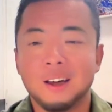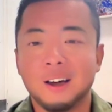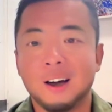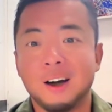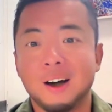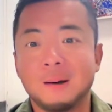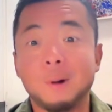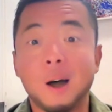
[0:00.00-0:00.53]

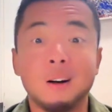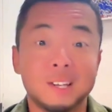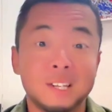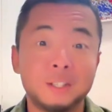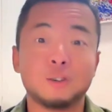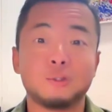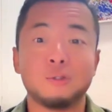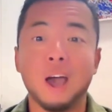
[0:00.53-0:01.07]
On
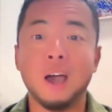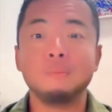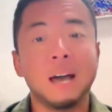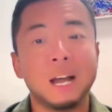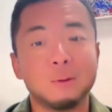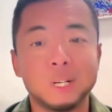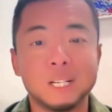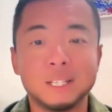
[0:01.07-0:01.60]
Instagram,
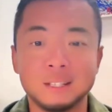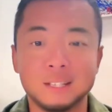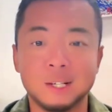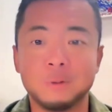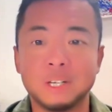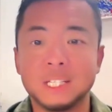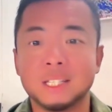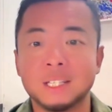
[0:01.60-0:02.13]
I recently
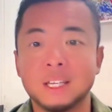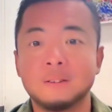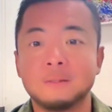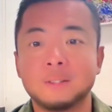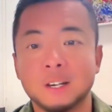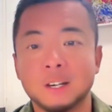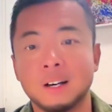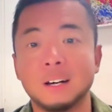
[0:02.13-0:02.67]

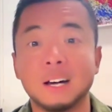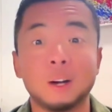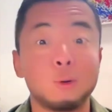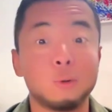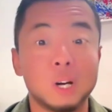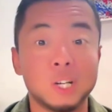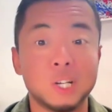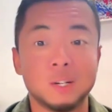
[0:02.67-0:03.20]
received a
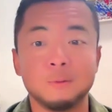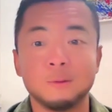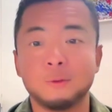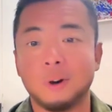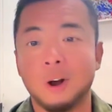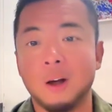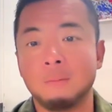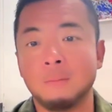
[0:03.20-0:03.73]
question
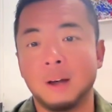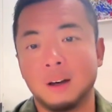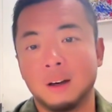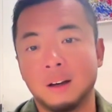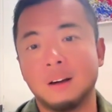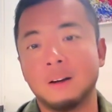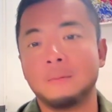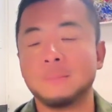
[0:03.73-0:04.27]
from
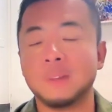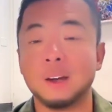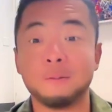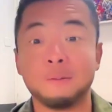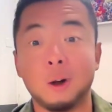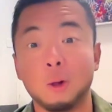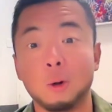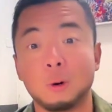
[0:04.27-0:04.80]
a
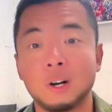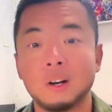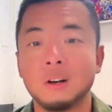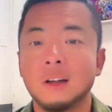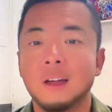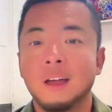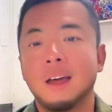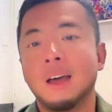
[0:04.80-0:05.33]
follower,